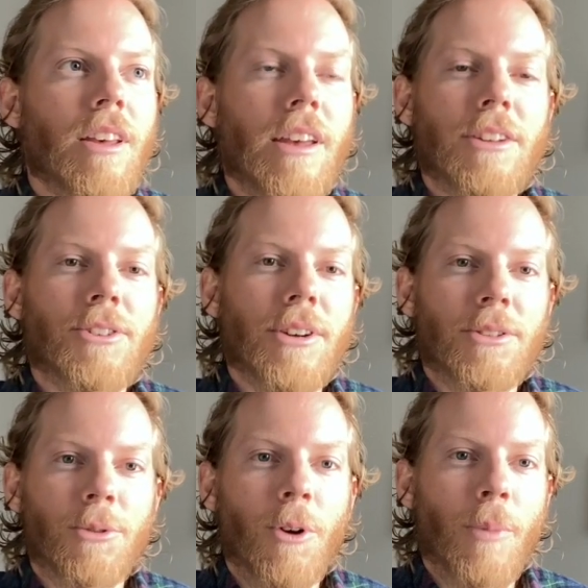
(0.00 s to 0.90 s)
entered
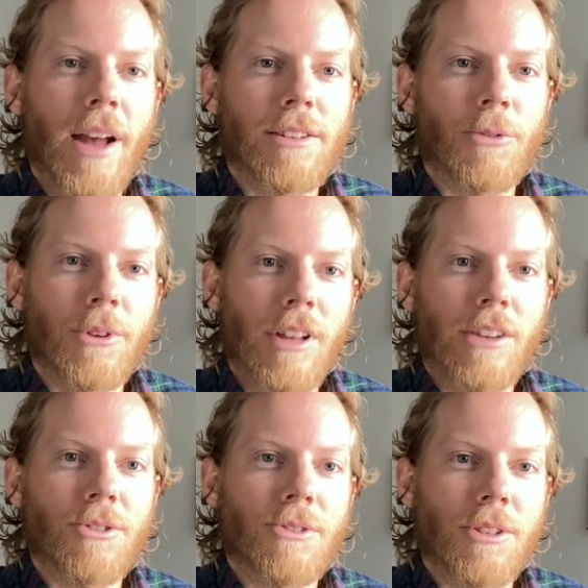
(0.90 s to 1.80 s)
into romantic
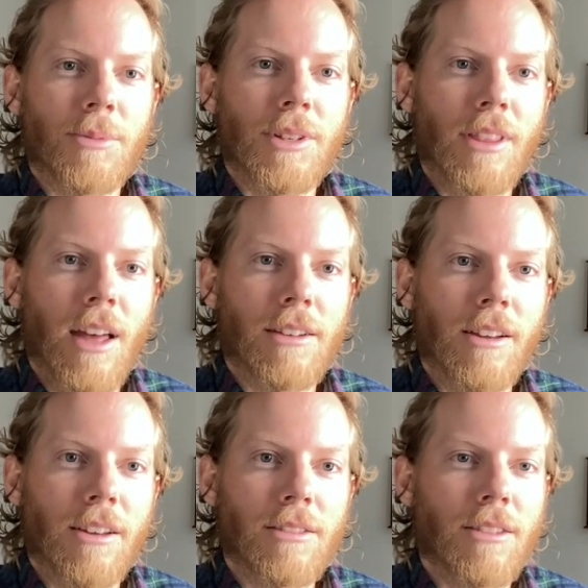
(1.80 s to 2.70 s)
relationships in that
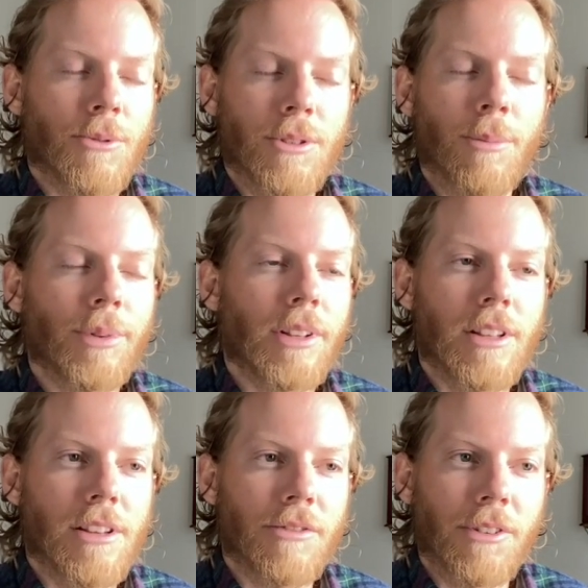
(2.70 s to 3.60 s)
day. It was completely
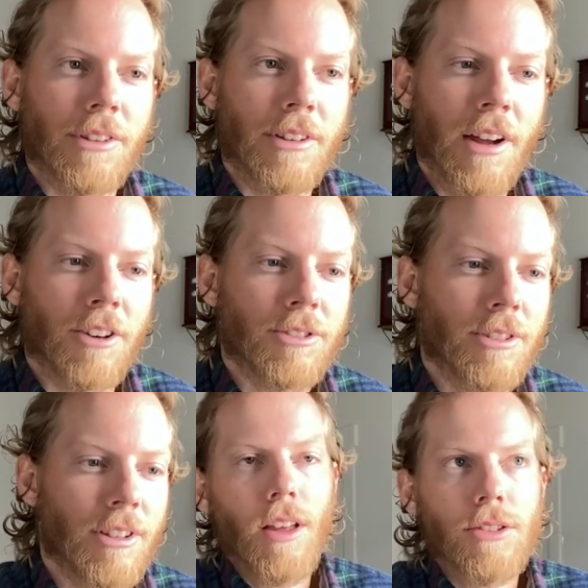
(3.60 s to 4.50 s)
different than now.
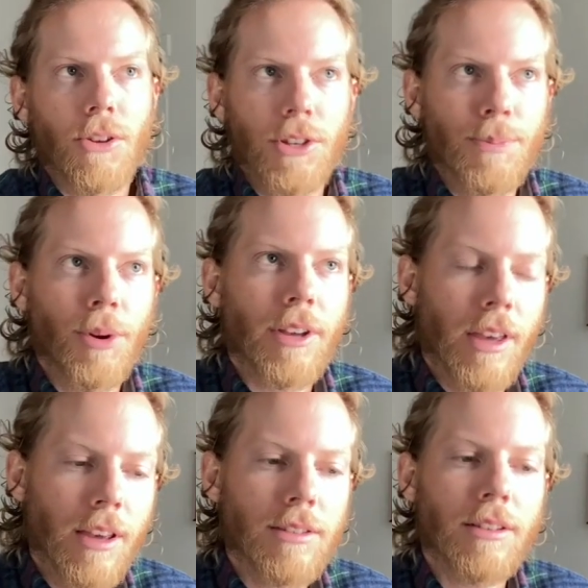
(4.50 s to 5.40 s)
So this book
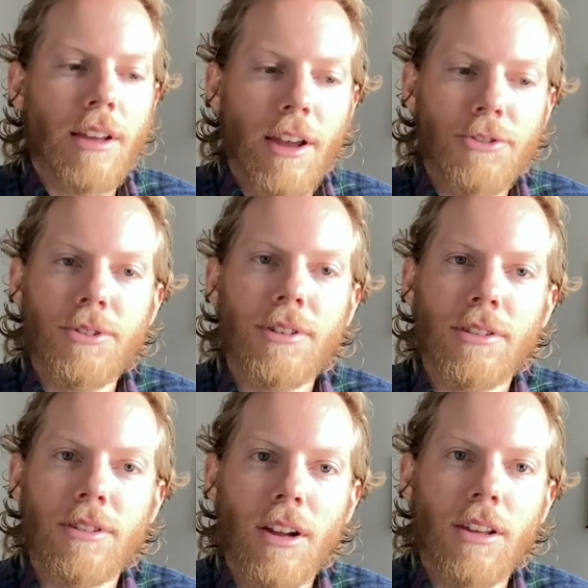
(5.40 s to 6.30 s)
is an interesting
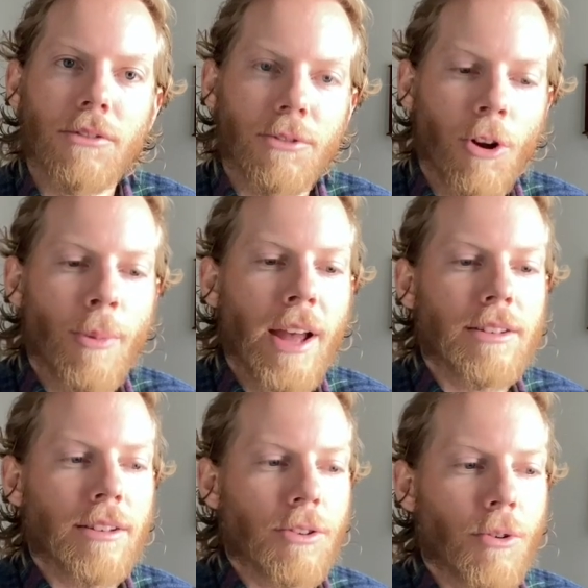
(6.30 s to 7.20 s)
study of romance
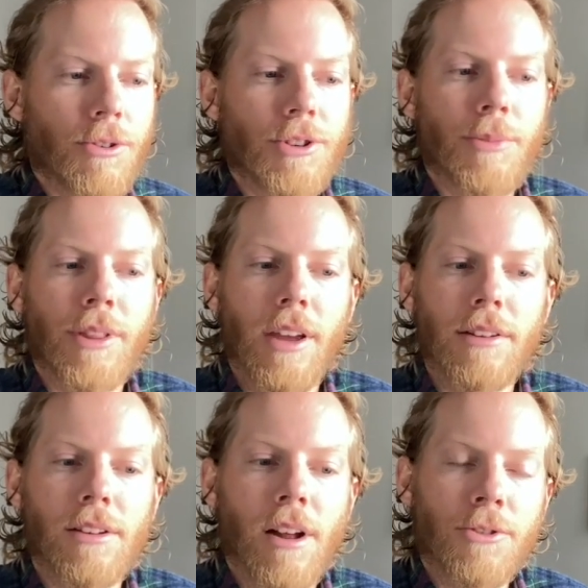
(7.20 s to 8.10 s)
and courtship in the
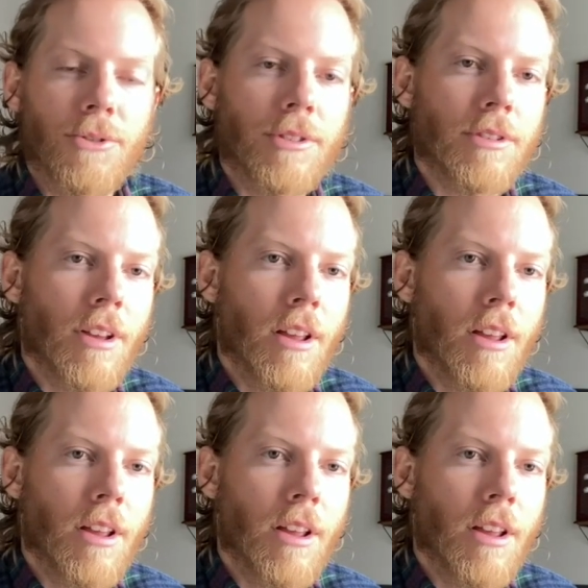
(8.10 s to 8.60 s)
1800s,